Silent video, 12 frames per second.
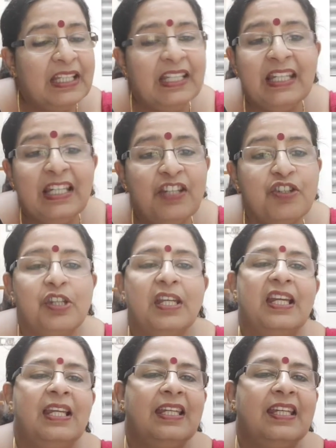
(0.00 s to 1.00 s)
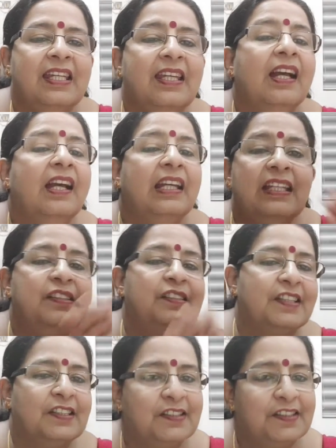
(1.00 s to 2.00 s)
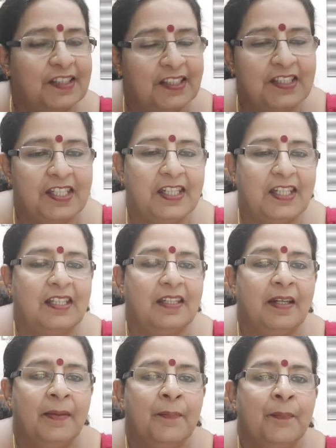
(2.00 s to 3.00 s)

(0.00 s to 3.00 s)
initially is a city,